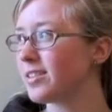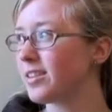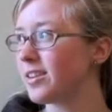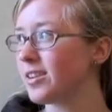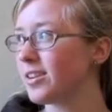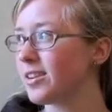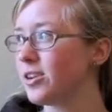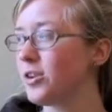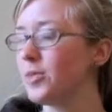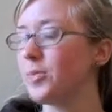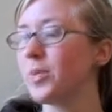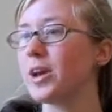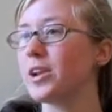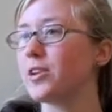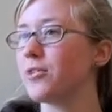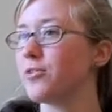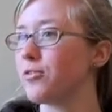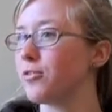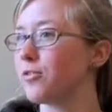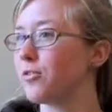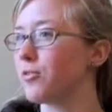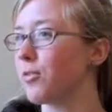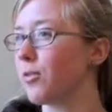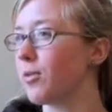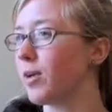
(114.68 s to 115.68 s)
you might
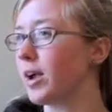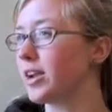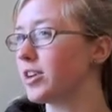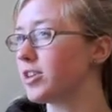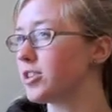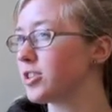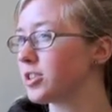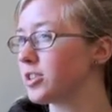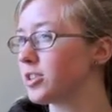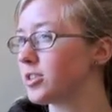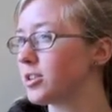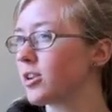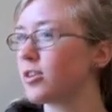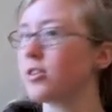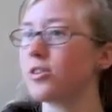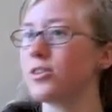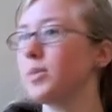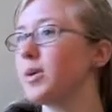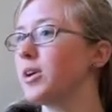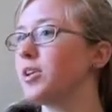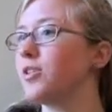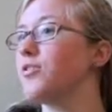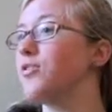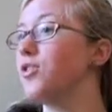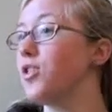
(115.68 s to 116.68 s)
have registered, or you might
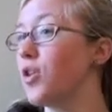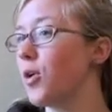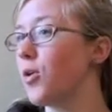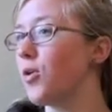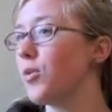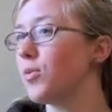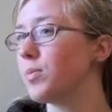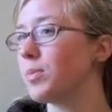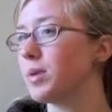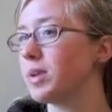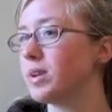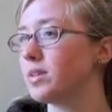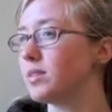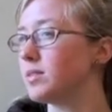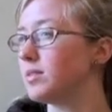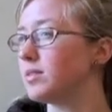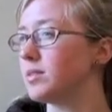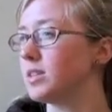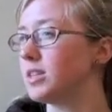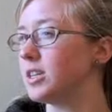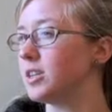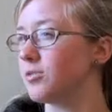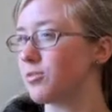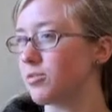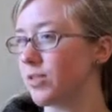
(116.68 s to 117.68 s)
have known but
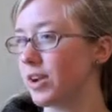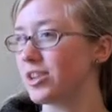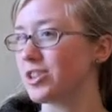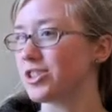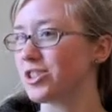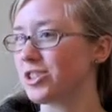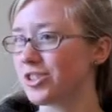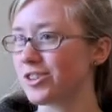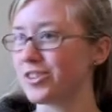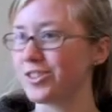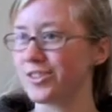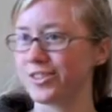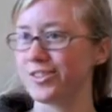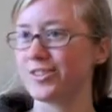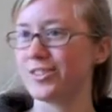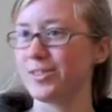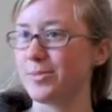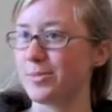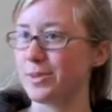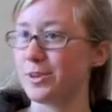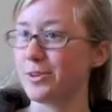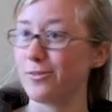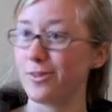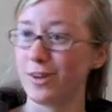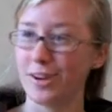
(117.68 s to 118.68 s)
didn't register until
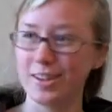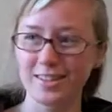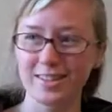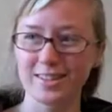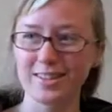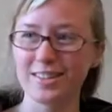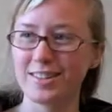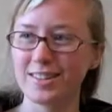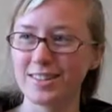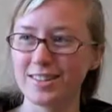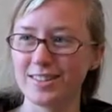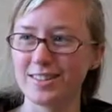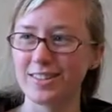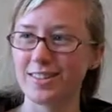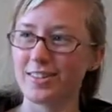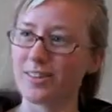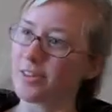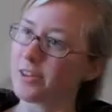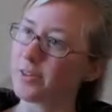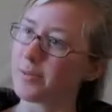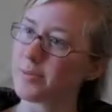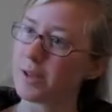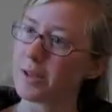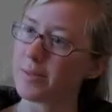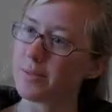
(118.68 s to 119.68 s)
somebody writes it on
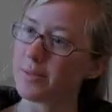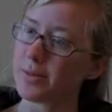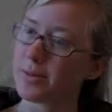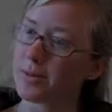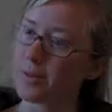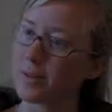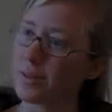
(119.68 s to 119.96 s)
your paper.